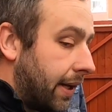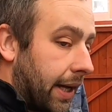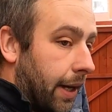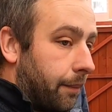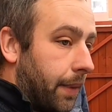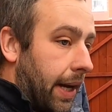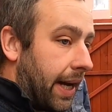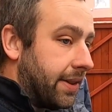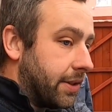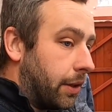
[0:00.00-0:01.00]

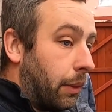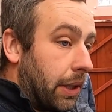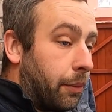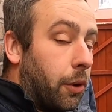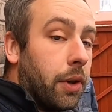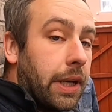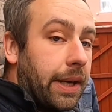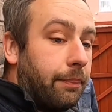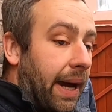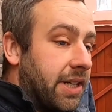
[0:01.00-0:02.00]
And when I bought
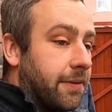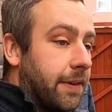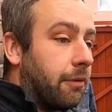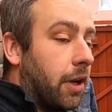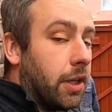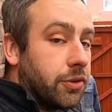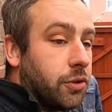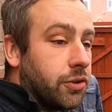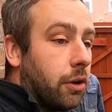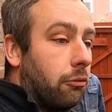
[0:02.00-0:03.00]
the badge for the front, I was
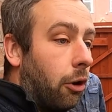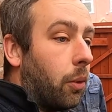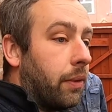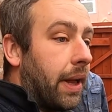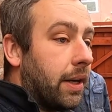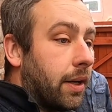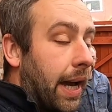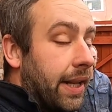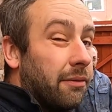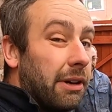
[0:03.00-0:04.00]
also wrong with that,
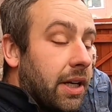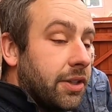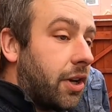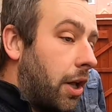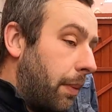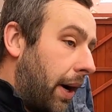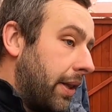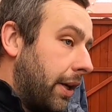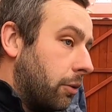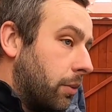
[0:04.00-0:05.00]
and I realised I can't buy
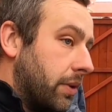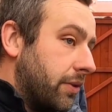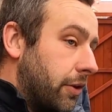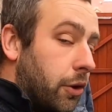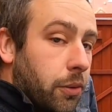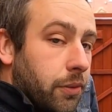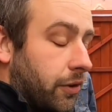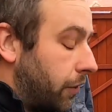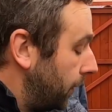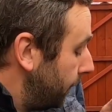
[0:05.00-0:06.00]
the old ones new.
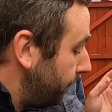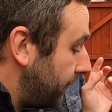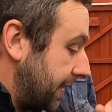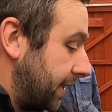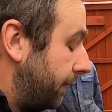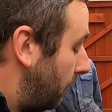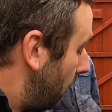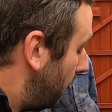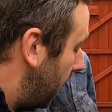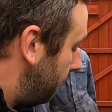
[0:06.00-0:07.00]
So that's another
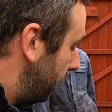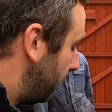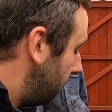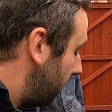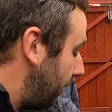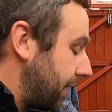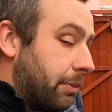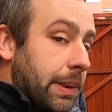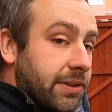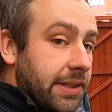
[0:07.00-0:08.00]
wrong part. But we've got the correct
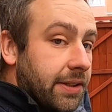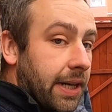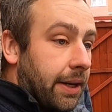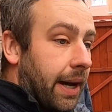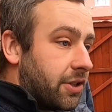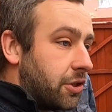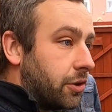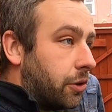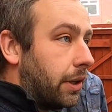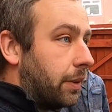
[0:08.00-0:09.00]
wheel cylinder now. As you
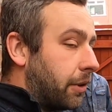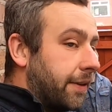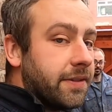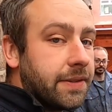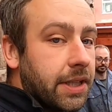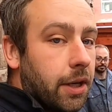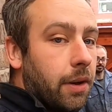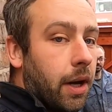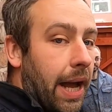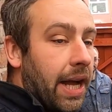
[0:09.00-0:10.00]
saw in a previous
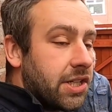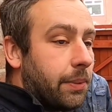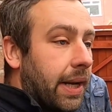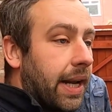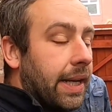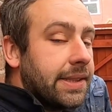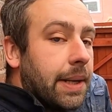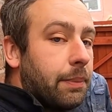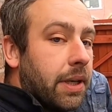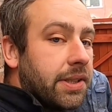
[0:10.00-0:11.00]
video, I actually went and collected
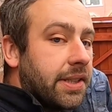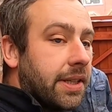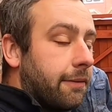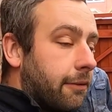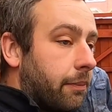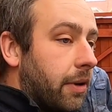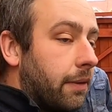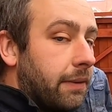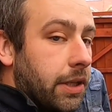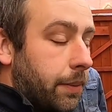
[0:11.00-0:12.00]
that personally from
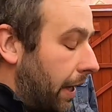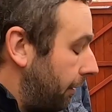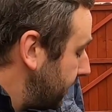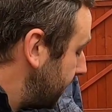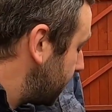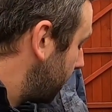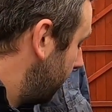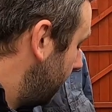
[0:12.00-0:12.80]
VW Heritage.